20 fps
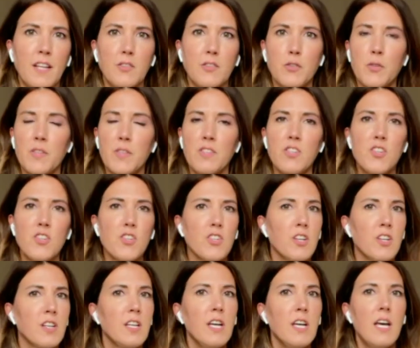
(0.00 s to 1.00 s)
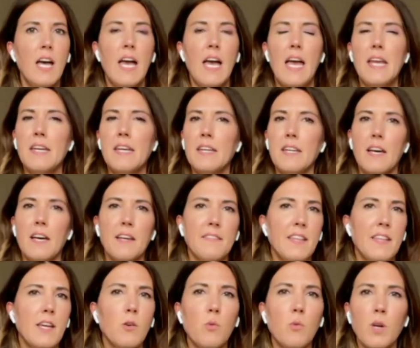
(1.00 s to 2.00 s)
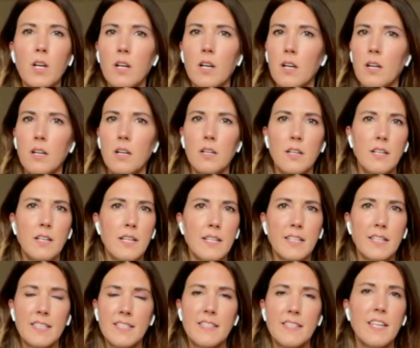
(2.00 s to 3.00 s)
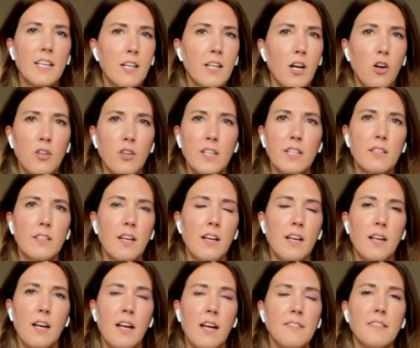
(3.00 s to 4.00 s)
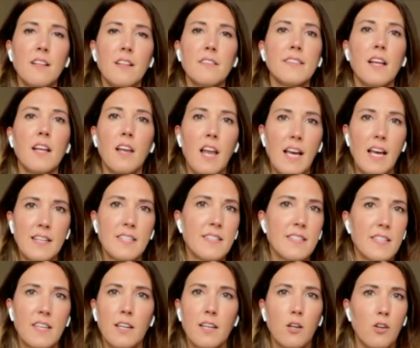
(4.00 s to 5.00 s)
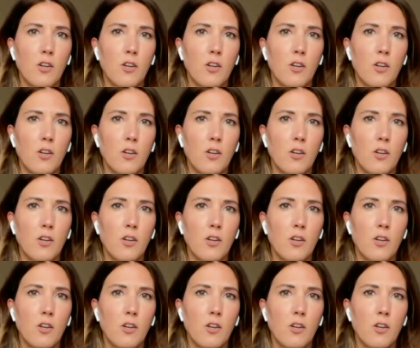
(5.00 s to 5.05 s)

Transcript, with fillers: that tradition and uh, they will uh, stick on it uh, until the last uh,